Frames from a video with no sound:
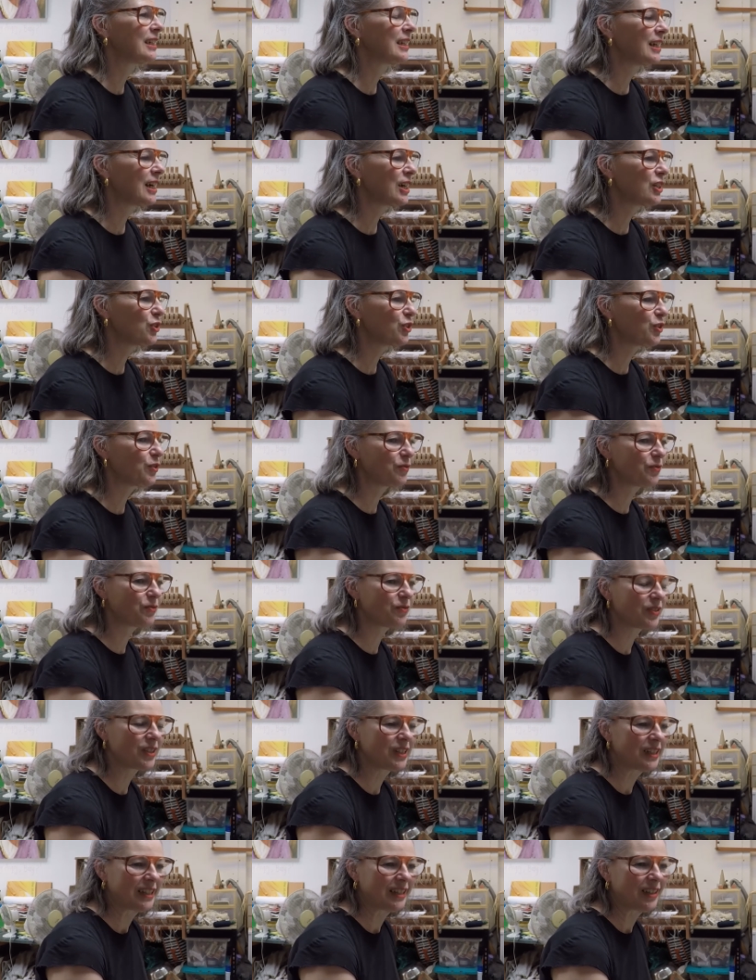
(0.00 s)
I sort of
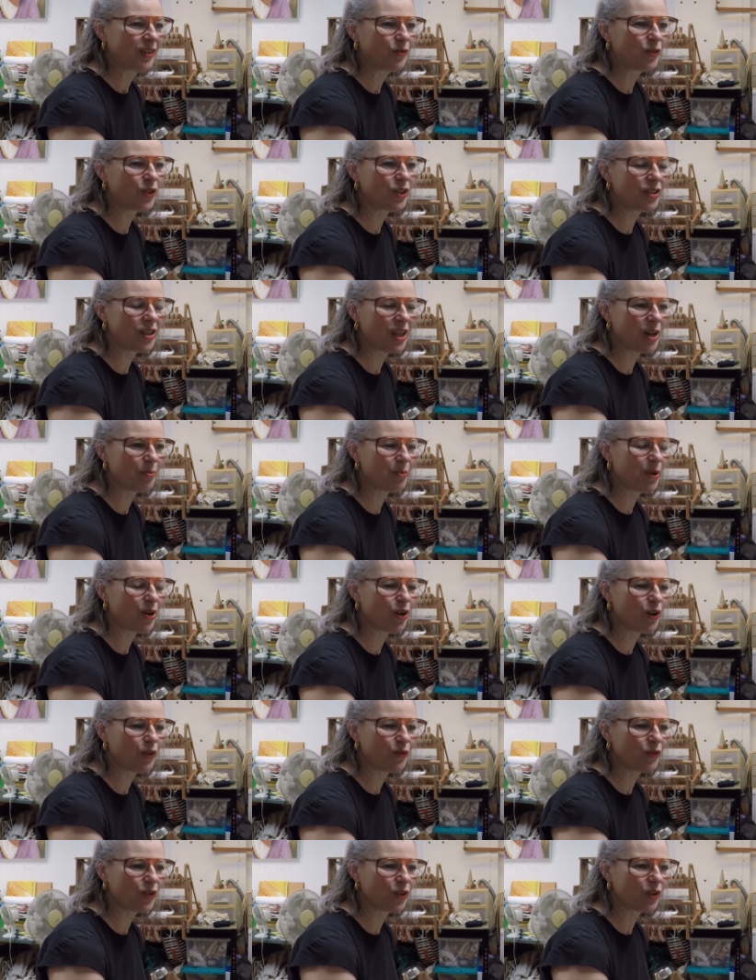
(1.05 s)
followed that
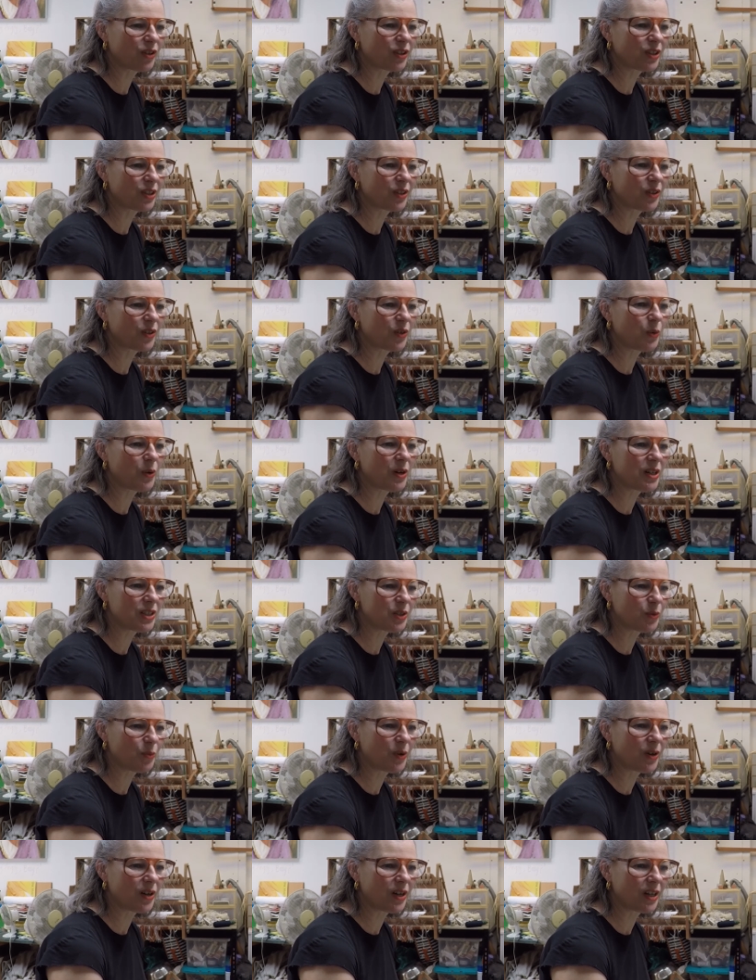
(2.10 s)
path for quite a
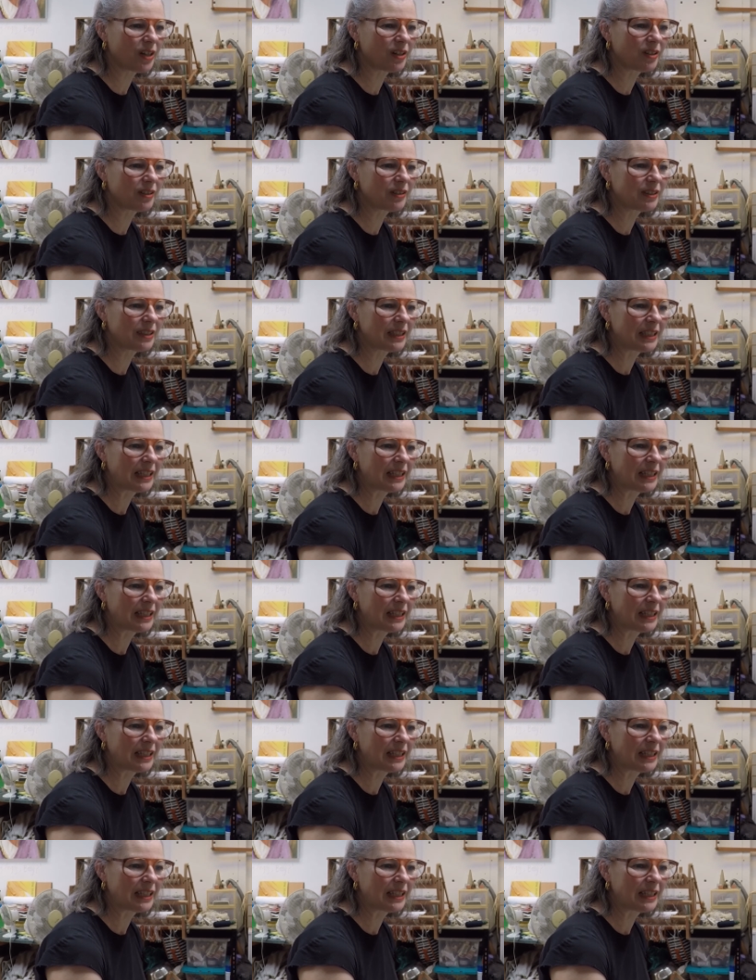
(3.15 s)
while